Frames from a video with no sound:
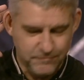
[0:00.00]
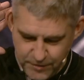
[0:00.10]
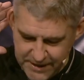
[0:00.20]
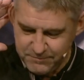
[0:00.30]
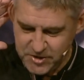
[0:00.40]

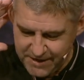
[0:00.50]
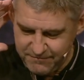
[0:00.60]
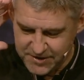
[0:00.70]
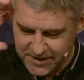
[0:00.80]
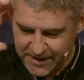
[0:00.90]
reap
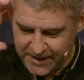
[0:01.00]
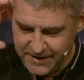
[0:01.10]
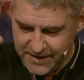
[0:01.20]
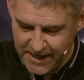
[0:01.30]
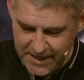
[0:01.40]
generously.
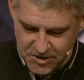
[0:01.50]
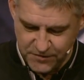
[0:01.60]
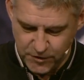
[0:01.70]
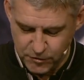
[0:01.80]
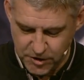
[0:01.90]
Each
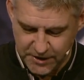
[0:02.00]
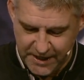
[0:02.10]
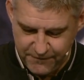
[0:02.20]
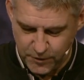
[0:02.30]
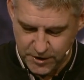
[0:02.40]
of you should
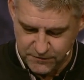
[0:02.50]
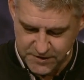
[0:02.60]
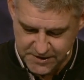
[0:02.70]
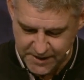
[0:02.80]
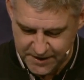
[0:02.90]
give what you have
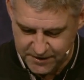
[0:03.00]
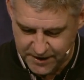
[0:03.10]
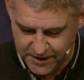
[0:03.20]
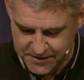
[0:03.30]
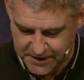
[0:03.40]
decided in
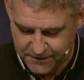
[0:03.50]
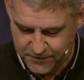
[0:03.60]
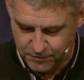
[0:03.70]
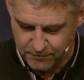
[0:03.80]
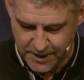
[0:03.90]
your heart to give,
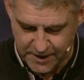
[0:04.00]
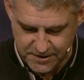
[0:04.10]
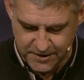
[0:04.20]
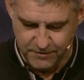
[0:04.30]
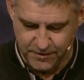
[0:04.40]
not
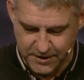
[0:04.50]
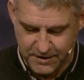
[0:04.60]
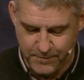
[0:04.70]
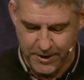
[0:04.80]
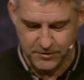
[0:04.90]
reluctantly or under
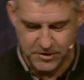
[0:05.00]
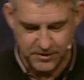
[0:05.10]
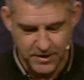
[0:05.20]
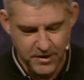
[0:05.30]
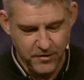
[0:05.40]

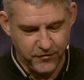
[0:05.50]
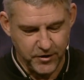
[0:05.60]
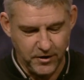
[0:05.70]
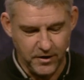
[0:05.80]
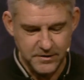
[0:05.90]
compulsion, for
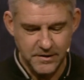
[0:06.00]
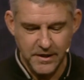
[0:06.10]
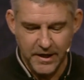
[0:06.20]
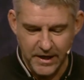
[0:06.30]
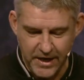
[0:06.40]
God
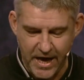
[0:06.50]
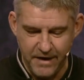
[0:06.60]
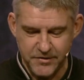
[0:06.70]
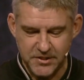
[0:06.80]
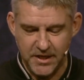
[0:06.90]

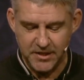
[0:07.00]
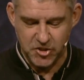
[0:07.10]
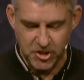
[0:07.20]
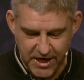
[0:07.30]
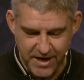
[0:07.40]
loves a
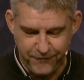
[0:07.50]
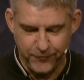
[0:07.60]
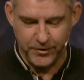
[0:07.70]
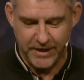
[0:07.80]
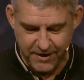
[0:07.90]

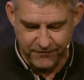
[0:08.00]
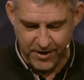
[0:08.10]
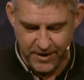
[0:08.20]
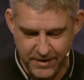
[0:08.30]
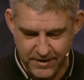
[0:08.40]
cheerful
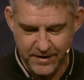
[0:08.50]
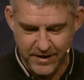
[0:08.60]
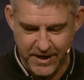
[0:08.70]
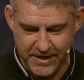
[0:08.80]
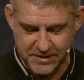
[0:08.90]
giver.
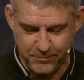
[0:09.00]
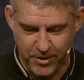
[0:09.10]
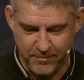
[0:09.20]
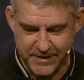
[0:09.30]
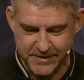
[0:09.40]
And here's the
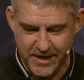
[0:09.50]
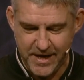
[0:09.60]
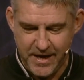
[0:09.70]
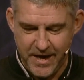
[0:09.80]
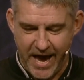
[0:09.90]
promise
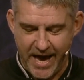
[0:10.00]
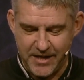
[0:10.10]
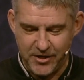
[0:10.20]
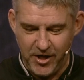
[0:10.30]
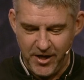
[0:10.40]

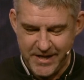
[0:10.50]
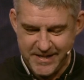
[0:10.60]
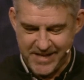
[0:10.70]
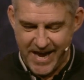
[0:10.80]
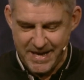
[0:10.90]
and God
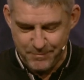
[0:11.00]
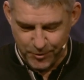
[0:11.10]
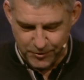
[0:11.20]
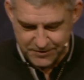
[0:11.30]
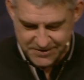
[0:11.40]
is
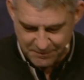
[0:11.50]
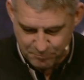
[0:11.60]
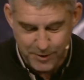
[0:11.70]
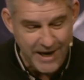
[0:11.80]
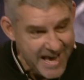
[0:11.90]
able to
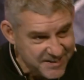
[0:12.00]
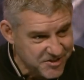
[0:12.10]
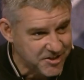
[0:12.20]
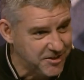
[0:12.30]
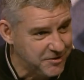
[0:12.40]

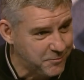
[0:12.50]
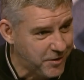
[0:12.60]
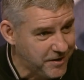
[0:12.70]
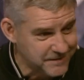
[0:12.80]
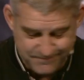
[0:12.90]
bless you
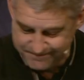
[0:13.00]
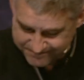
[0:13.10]
what?